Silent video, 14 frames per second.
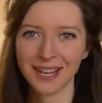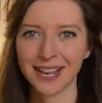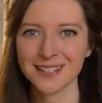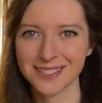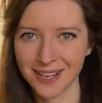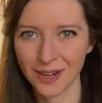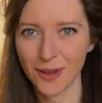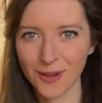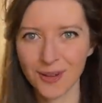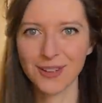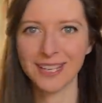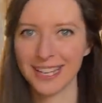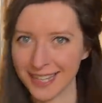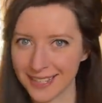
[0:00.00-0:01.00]
has a lock
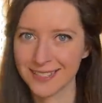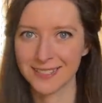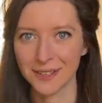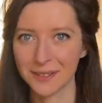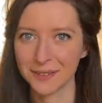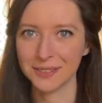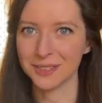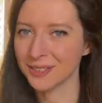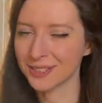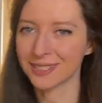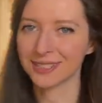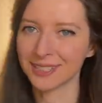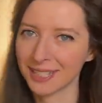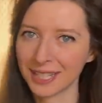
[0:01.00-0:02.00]
on it, so you
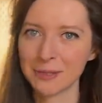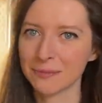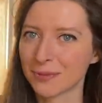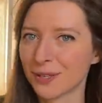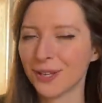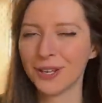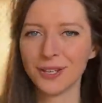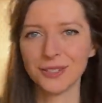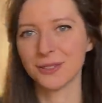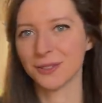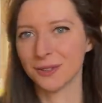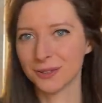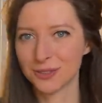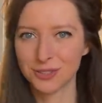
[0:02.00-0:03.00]
can keep
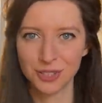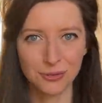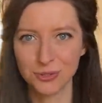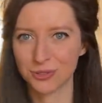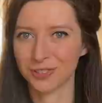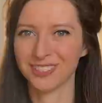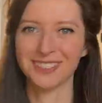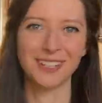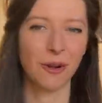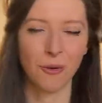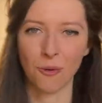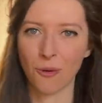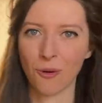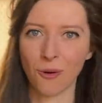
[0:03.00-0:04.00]
your children
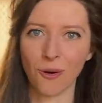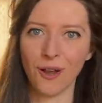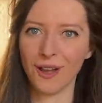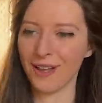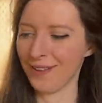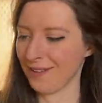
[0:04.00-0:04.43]
or